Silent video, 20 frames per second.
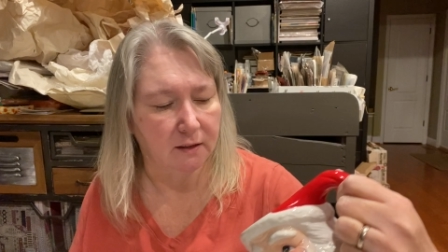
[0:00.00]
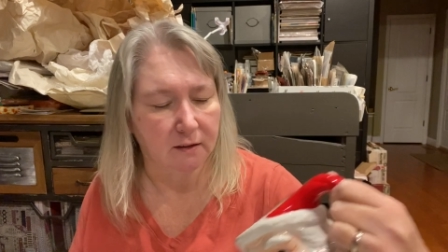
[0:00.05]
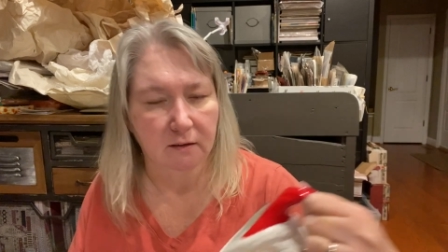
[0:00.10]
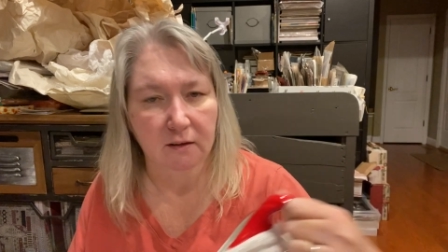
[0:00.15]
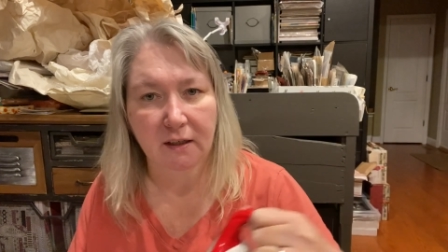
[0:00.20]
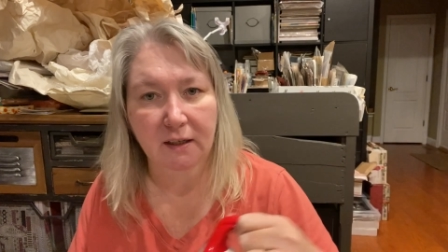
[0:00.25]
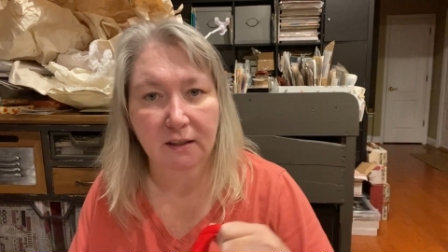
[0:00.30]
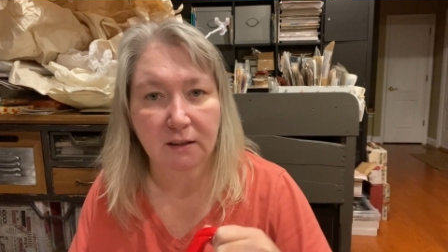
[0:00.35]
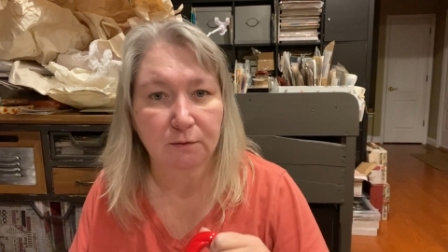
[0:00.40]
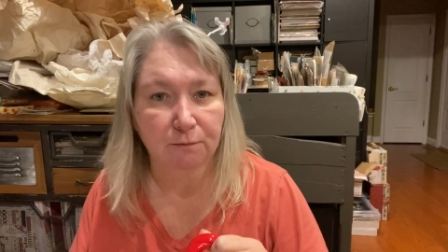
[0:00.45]

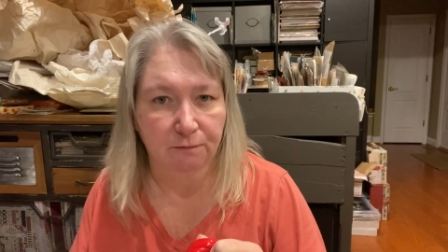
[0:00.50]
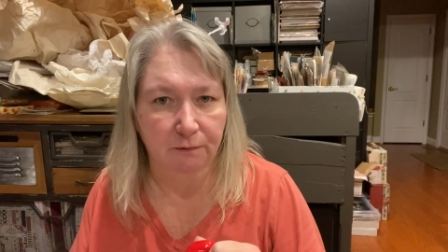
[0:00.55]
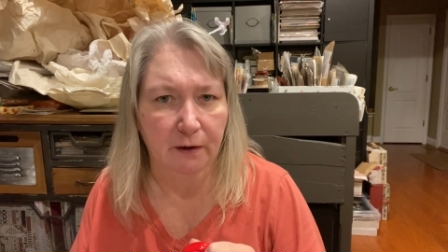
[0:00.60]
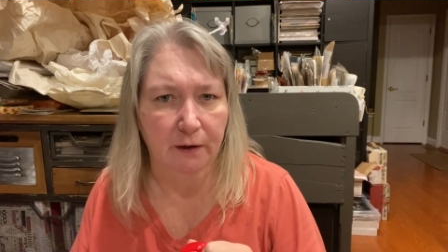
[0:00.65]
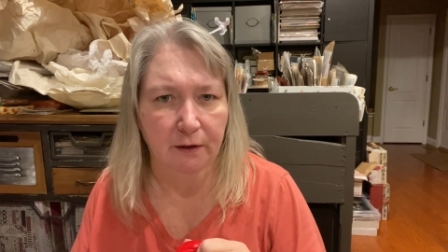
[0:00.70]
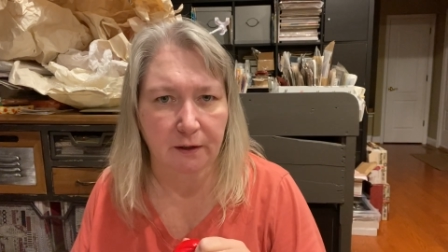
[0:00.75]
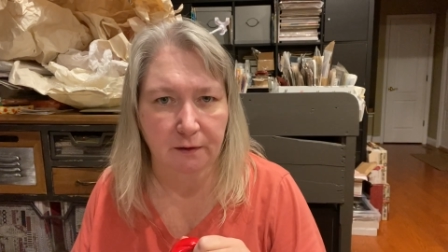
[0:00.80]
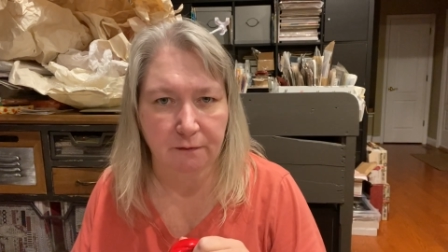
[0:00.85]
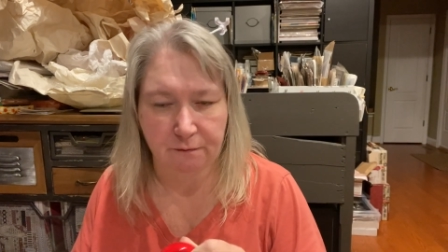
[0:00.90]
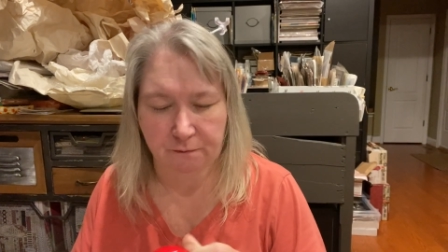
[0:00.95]
He's
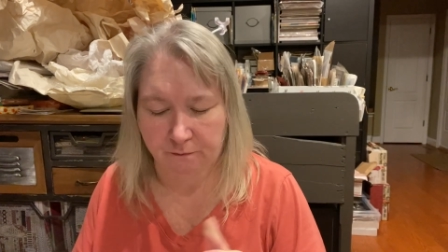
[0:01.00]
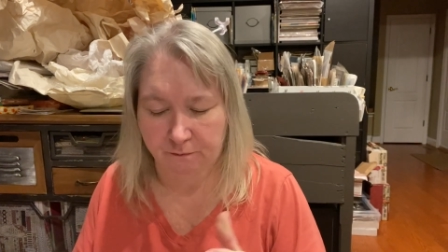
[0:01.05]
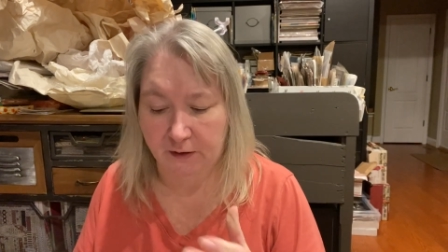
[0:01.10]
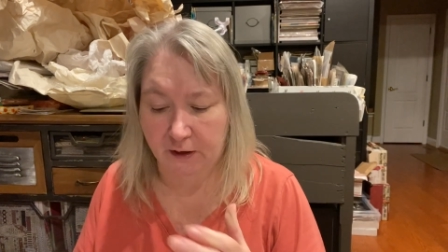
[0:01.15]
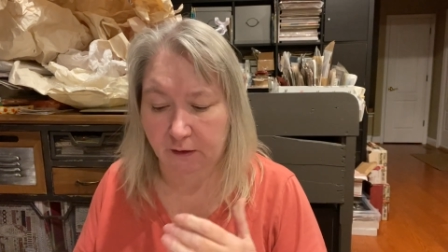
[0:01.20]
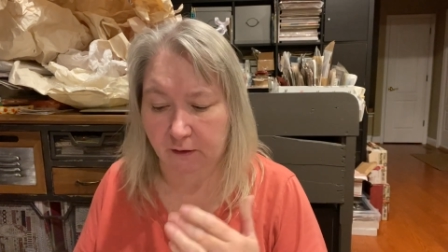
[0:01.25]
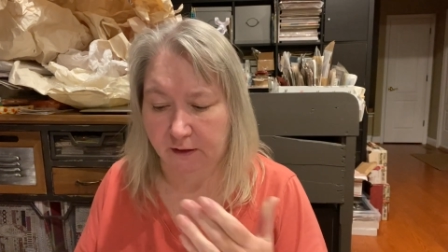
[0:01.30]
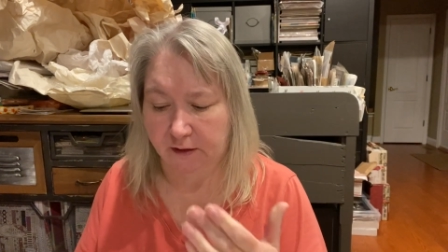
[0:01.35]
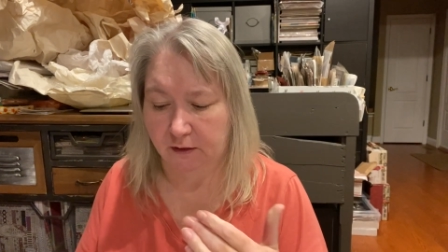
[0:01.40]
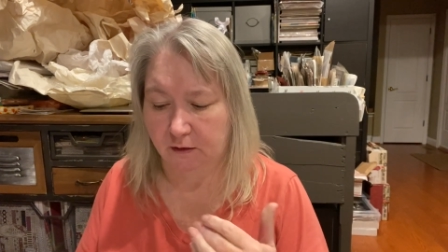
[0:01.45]
very
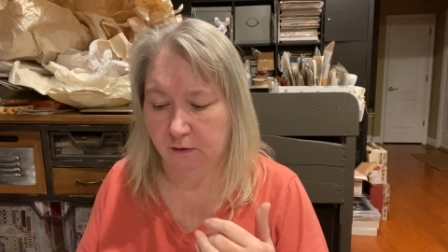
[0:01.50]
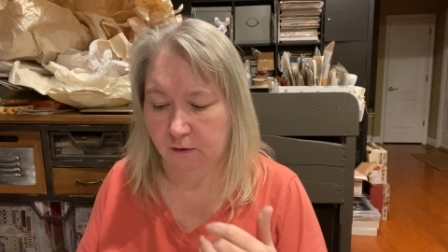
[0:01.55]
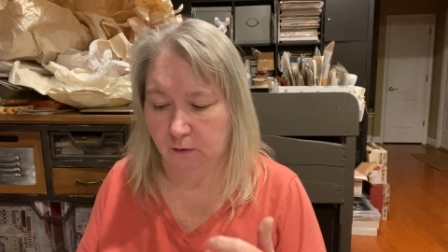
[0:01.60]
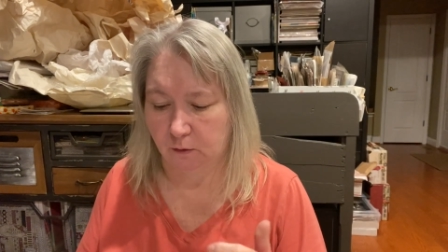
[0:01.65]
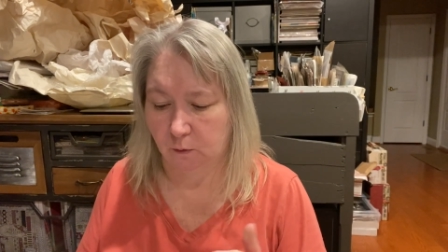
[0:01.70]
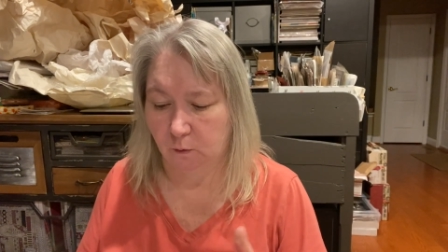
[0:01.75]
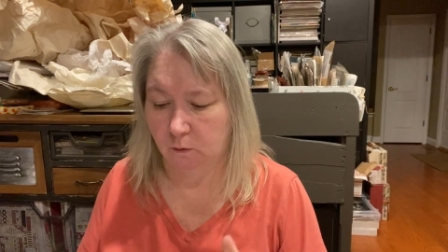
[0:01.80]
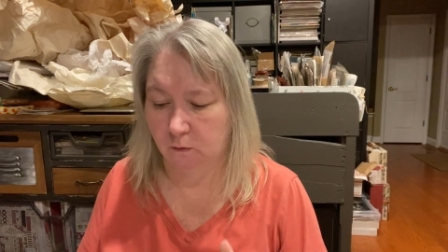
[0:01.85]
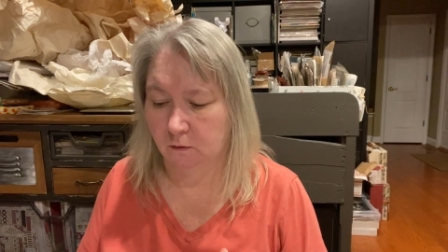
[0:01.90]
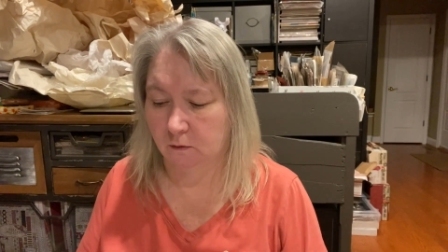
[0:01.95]
fairly new.